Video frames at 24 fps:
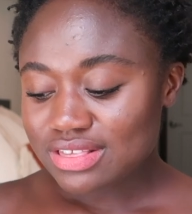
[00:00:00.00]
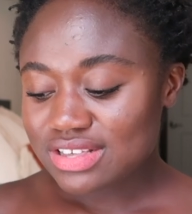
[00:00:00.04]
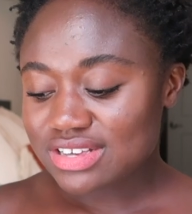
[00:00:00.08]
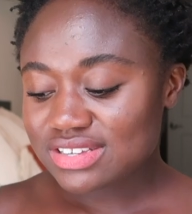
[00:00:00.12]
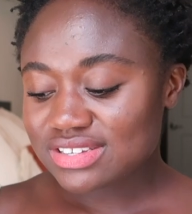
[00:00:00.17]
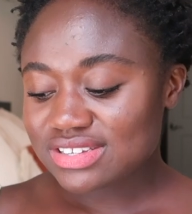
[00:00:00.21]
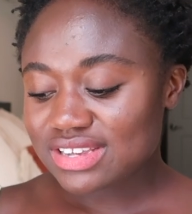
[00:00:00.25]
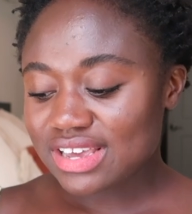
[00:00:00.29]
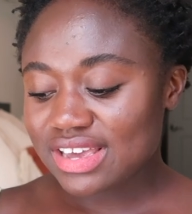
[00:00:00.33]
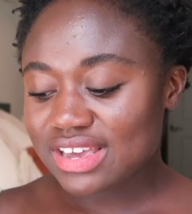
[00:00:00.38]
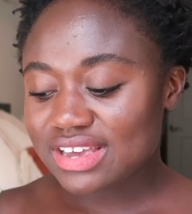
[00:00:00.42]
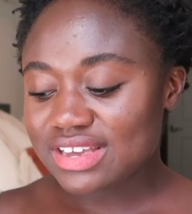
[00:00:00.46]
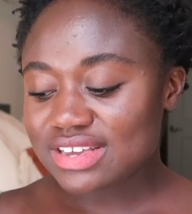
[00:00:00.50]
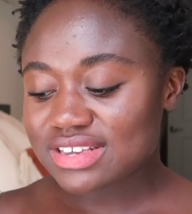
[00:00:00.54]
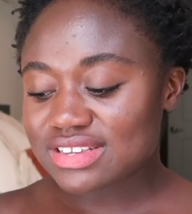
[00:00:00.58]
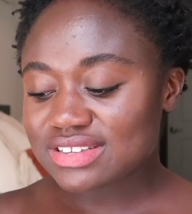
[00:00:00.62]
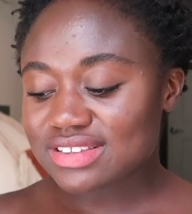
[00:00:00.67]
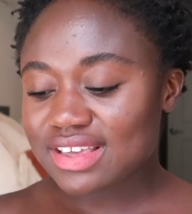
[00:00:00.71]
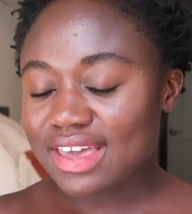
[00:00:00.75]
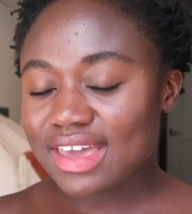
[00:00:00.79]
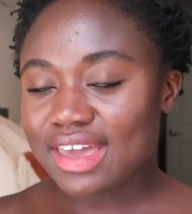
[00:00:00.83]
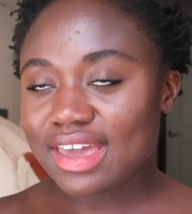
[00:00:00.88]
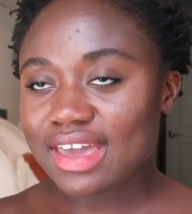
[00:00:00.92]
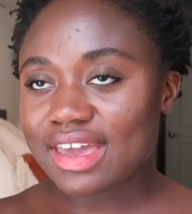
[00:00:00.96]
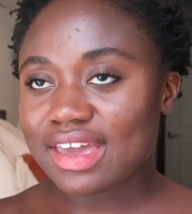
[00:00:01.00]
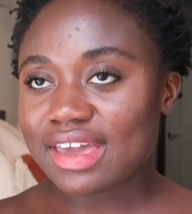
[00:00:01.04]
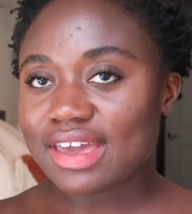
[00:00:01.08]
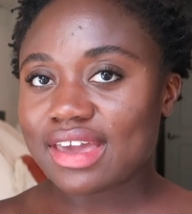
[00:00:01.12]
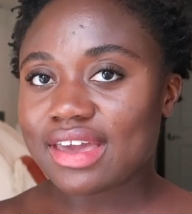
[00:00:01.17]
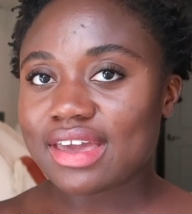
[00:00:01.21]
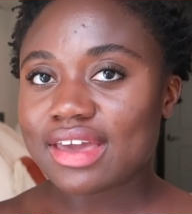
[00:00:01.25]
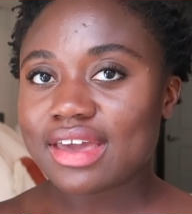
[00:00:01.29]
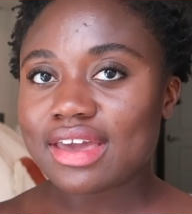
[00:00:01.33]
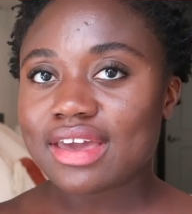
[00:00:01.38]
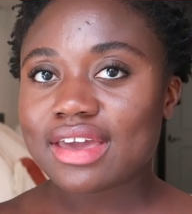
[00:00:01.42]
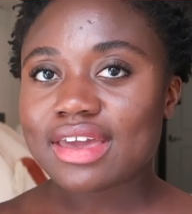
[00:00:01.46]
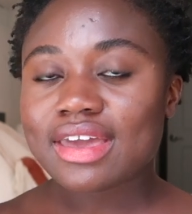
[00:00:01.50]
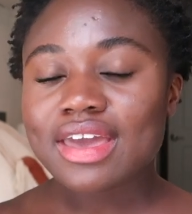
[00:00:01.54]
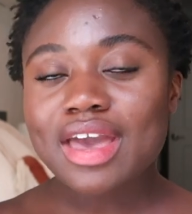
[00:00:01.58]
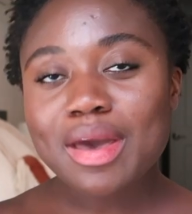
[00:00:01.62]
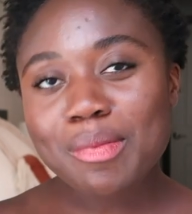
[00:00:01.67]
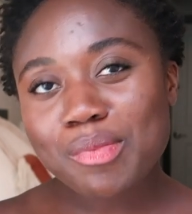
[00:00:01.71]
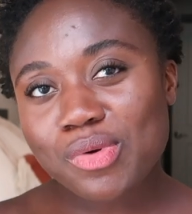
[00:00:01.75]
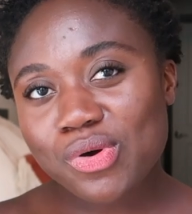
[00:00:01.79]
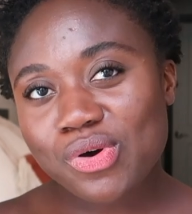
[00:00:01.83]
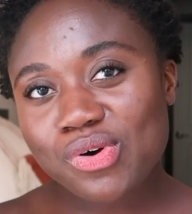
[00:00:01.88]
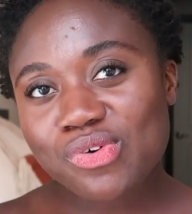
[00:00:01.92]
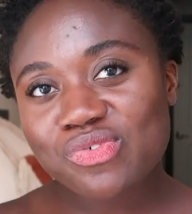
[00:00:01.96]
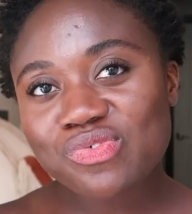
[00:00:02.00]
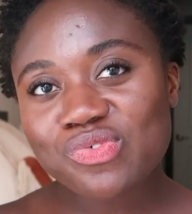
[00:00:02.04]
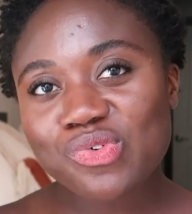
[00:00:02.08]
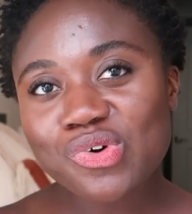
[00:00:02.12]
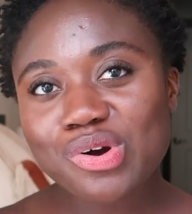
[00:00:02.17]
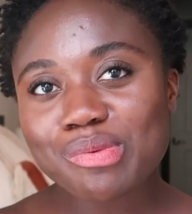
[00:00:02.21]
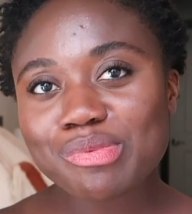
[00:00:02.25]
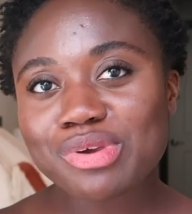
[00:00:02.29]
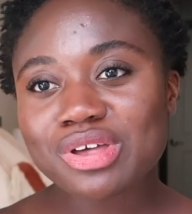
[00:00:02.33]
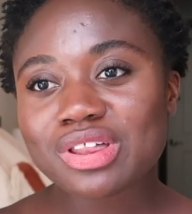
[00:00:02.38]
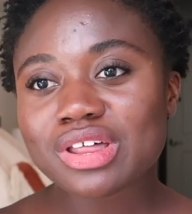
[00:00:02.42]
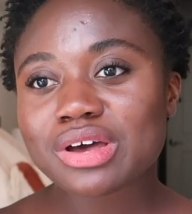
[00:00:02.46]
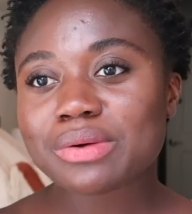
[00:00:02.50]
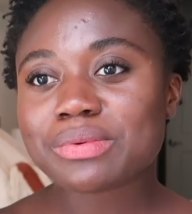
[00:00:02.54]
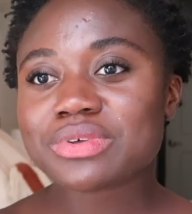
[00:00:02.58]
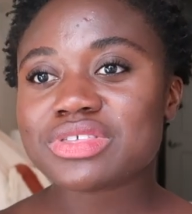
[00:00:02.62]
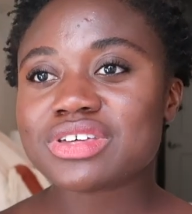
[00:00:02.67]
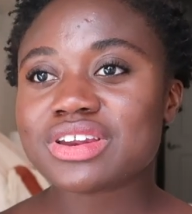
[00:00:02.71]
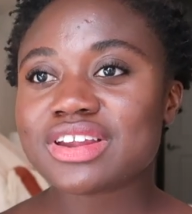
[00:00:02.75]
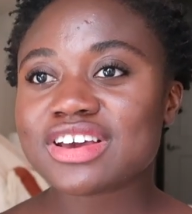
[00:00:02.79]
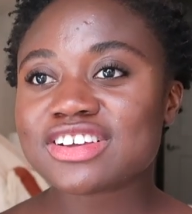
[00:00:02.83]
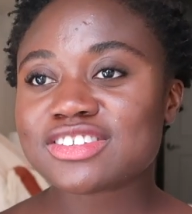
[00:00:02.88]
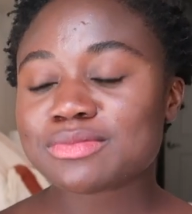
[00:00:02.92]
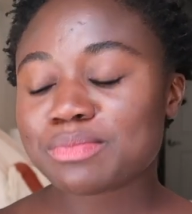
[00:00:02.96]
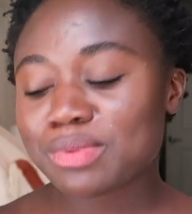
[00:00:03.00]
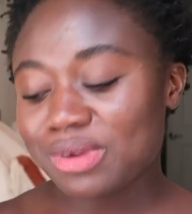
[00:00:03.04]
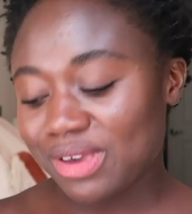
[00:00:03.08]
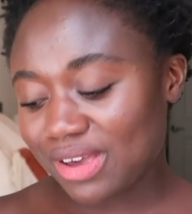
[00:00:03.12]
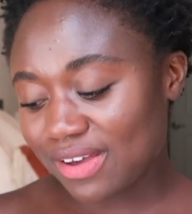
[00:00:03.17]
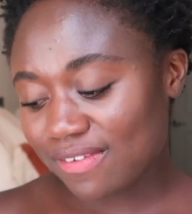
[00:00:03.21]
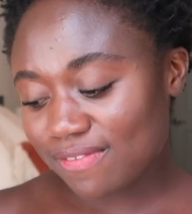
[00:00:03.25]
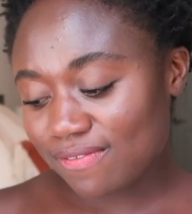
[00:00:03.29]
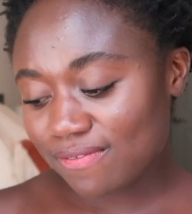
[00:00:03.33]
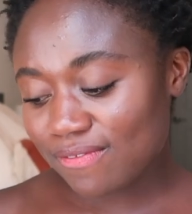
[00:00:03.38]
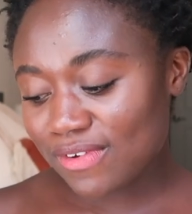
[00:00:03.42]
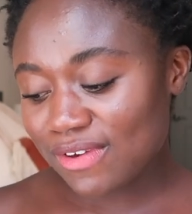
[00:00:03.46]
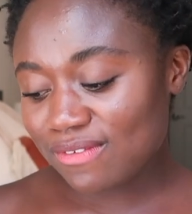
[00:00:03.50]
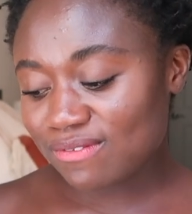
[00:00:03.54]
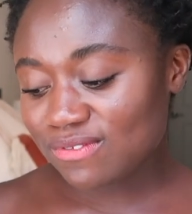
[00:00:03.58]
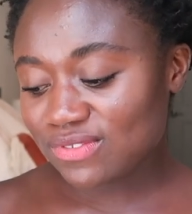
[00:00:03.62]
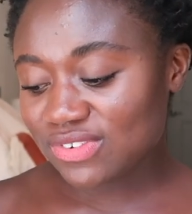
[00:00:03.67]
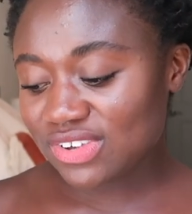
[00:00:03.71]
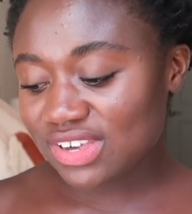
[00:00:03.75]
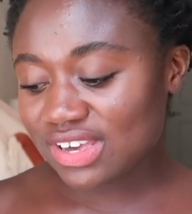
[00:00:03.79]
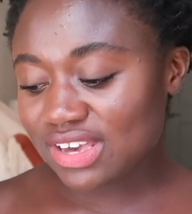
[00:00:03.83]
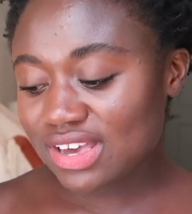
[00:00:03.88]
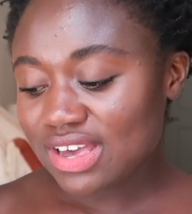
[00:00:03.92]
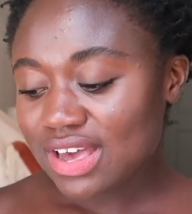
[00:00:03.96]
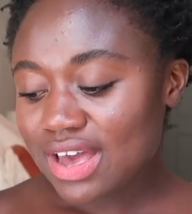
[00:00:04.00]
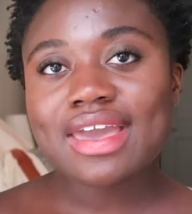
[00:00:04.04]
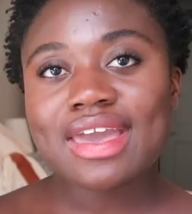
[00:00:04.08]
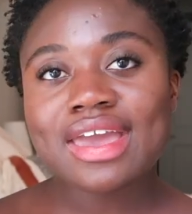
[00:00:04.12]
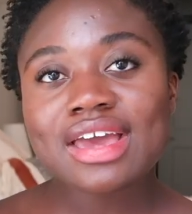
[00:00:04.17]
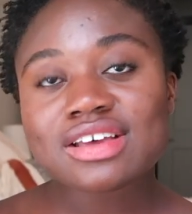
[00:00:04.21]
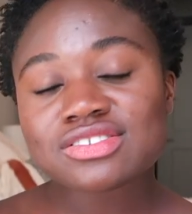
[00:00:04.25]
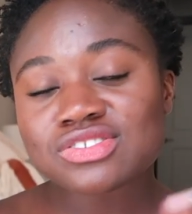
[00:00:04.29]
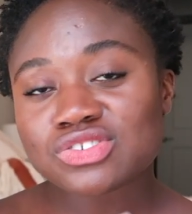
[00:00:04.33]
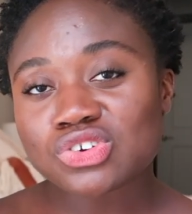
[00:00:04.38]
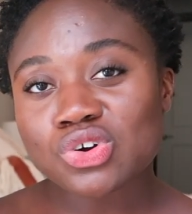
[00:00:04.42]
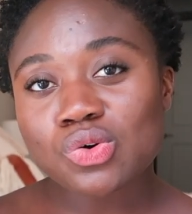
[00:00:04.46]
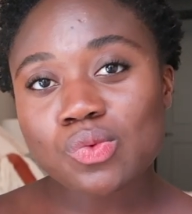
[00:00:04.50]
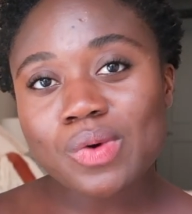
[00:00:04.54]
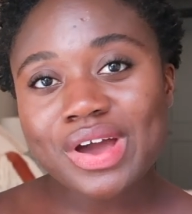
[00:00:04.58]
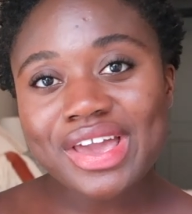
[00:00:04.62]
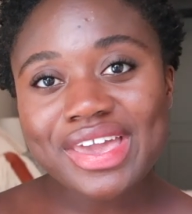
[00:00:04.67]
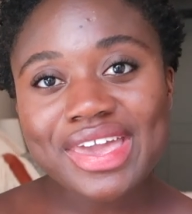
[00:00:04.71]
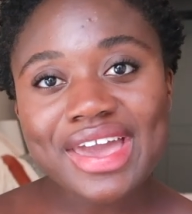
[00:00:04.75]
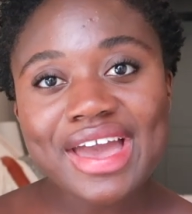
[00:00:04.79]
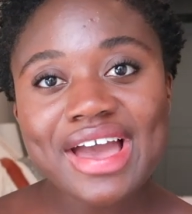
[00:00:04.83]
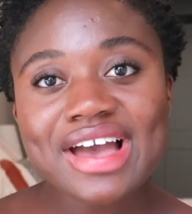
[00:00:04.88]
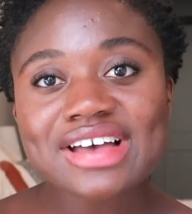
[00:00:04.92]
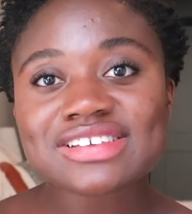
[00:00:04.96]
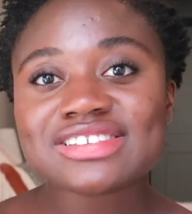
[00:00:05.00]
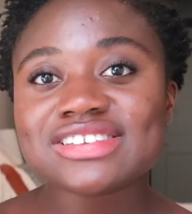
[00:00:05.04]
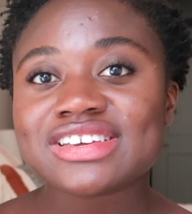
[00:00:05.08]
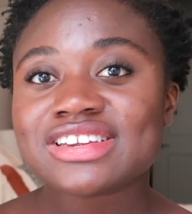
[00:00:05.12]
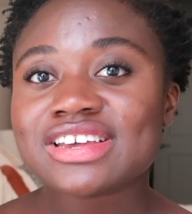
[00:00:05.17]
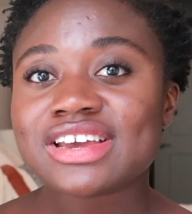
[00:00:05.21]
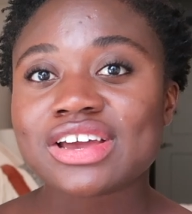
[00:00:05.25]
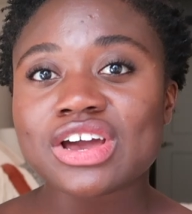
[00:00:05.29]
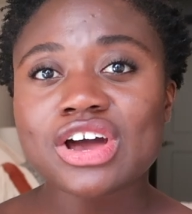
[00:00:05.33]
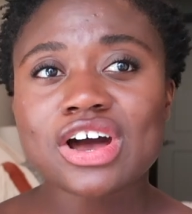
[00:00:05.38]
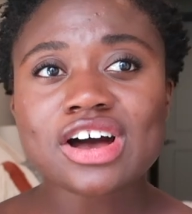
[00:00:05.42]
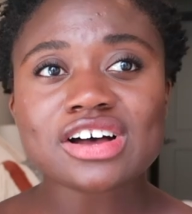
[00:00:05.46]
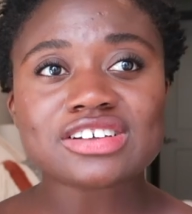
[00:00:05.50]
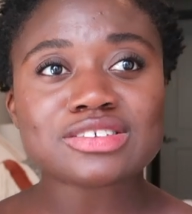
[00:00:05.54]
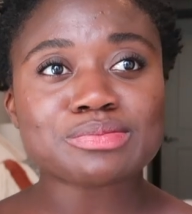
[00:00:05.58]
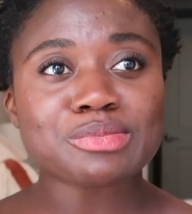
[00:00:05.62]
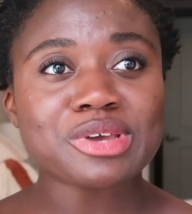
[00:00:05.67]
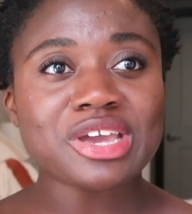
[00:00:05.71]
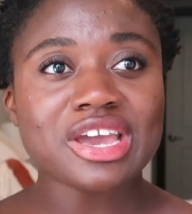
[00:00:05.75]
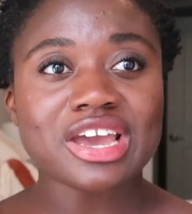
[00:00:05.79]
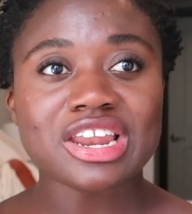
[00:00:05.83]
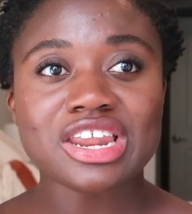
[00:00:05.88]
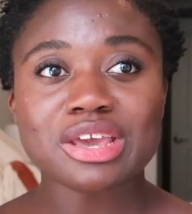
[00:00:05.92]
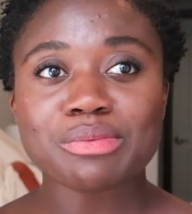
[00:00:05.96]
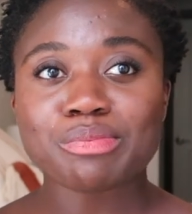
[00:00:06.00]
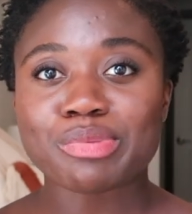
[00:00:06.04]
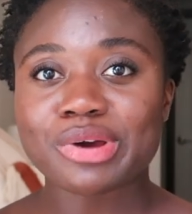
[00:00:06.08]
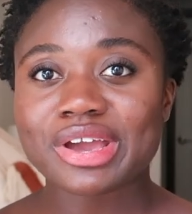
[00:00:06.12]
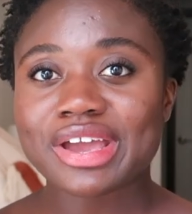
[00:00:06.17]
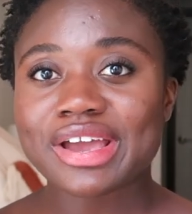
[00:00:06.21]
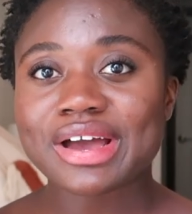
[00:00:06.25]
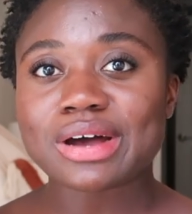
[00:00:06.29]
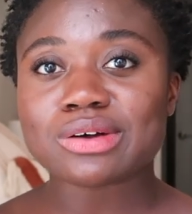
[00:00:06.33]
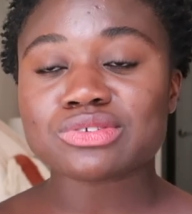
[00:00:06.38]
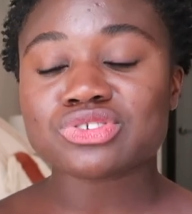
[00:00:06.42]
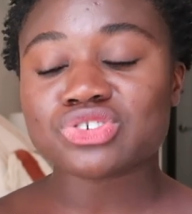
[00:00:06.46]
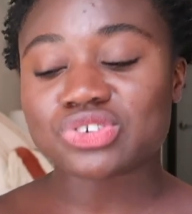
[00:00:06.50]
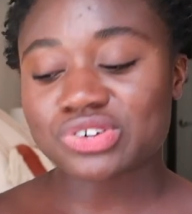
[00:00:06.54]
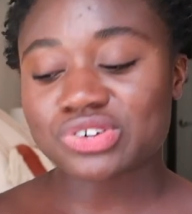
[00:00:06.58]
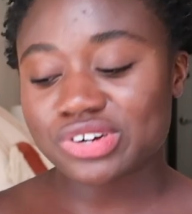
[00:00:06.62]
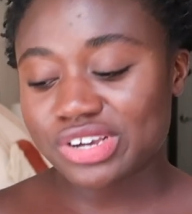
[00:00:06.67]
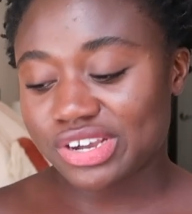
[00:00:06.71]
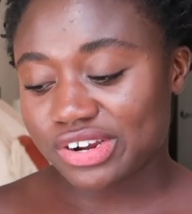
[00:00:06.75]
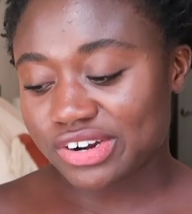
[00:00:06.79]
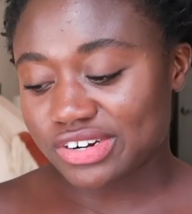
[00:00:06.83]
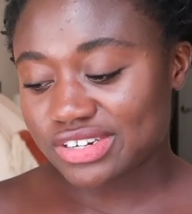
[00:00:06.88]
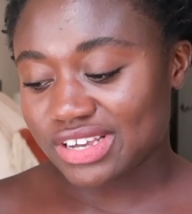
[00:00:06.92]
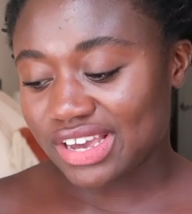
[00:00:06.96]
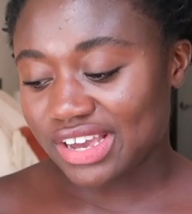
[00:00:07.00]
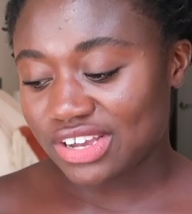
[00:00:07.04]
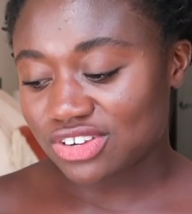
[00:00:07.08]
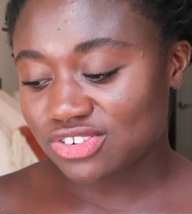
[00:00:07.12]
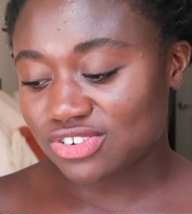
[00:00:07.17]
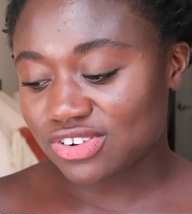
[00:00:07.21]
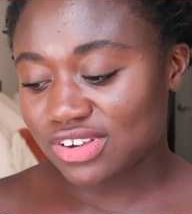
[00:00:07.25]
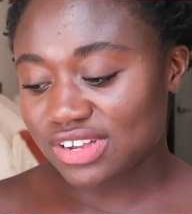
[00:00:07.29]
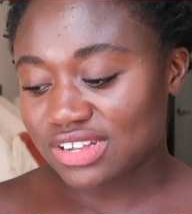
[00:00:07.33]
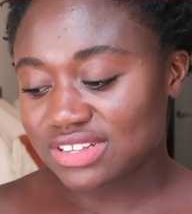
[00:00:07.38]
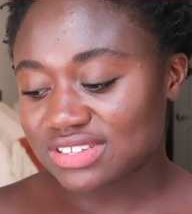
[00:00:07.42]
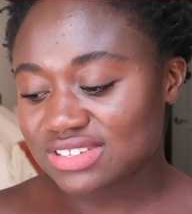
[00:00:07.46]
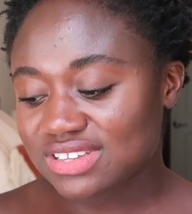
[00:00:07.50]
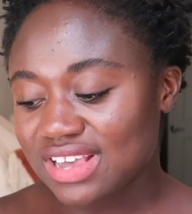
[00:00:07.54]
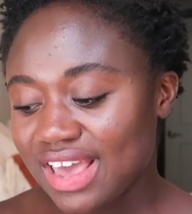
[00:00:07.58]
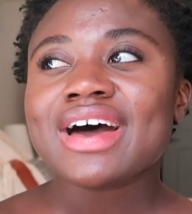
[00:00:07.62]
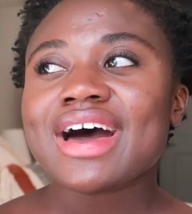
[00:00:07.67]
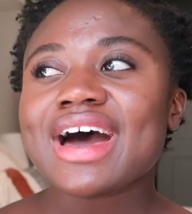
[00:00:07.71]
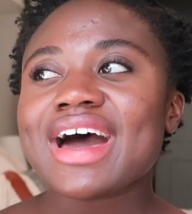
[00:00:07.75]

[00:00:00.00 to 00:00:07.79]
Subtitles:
This is a chemical formula with an SPF 50. It has no white cast. It didn't cause me any breakouts or irritations.